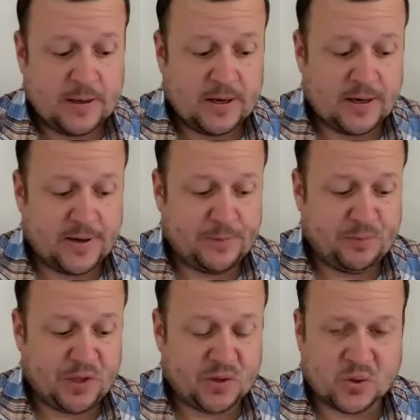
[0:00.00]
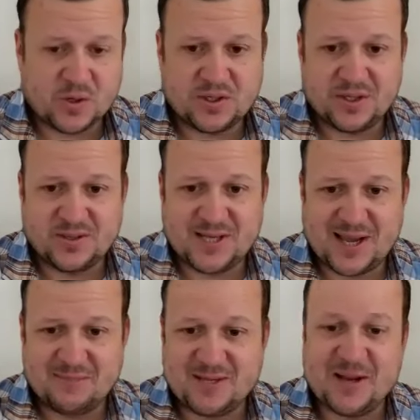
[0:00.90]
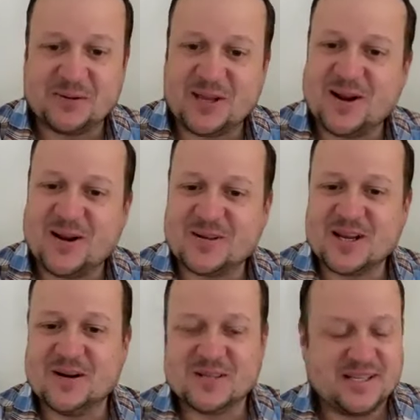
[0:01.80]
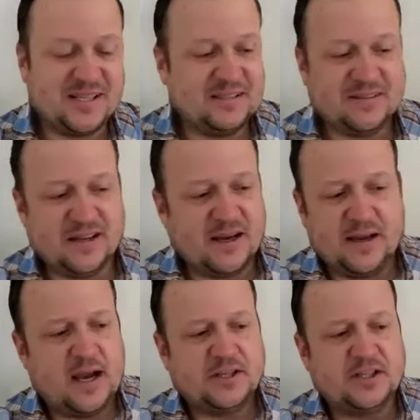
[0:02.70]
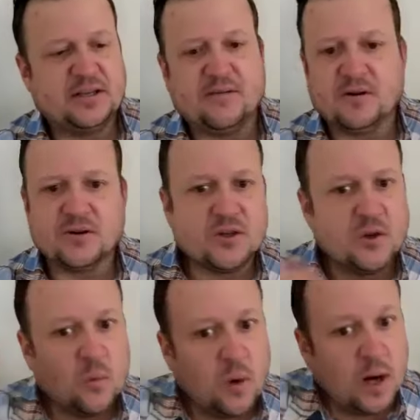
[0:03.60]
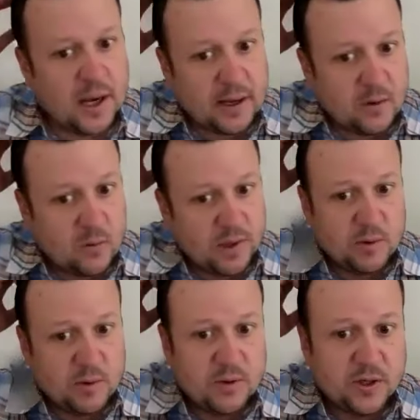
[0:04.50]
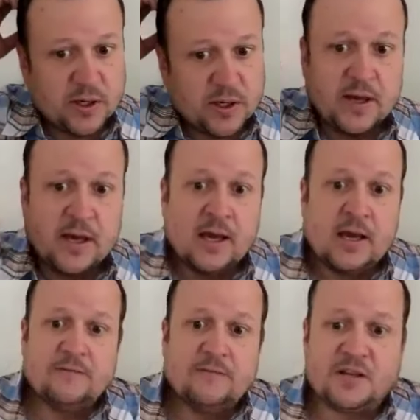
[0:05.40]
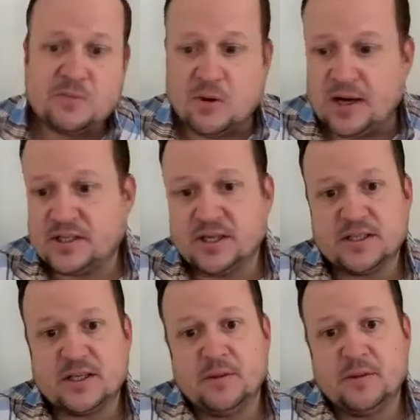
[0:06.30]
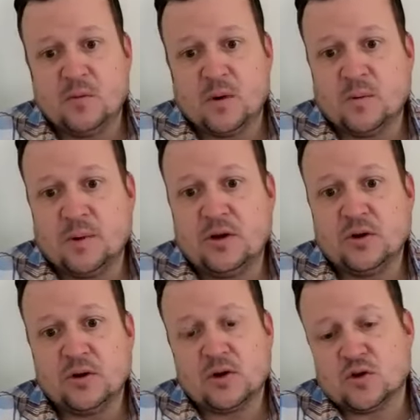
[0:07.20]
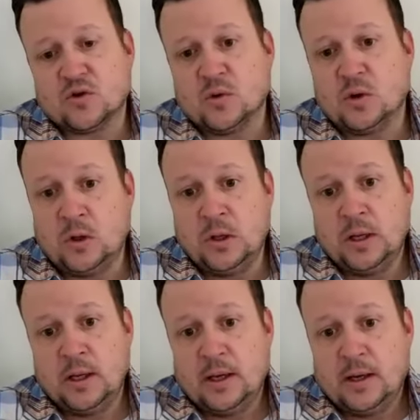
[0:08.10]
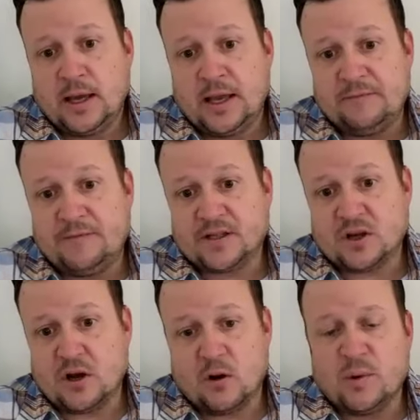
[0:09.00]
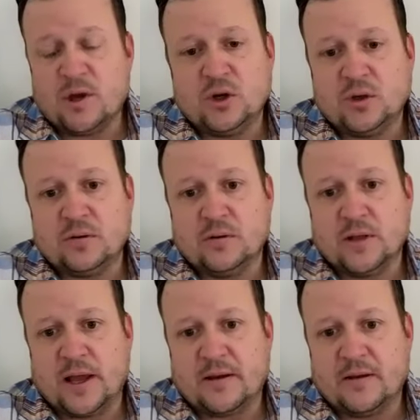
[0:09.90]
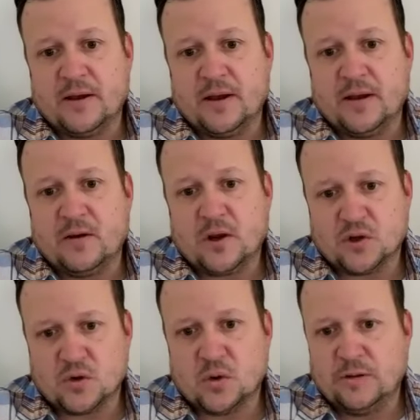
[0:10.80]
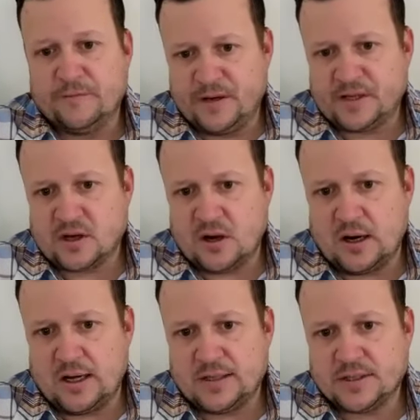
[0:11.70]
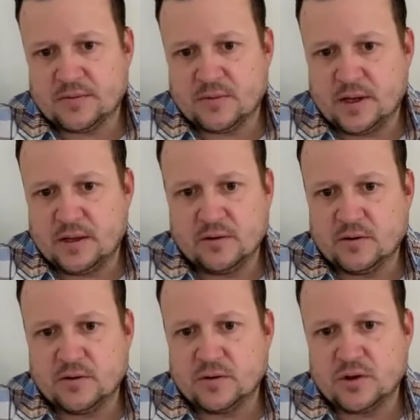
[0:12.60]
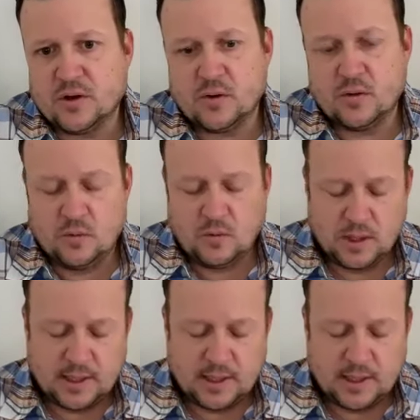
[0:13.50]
in order to tamp down Karen's carousel. I just never understood why we would put a fixed price on something where we couldn't control a fixed, or we couldn't like control a fixed cost, right? There's no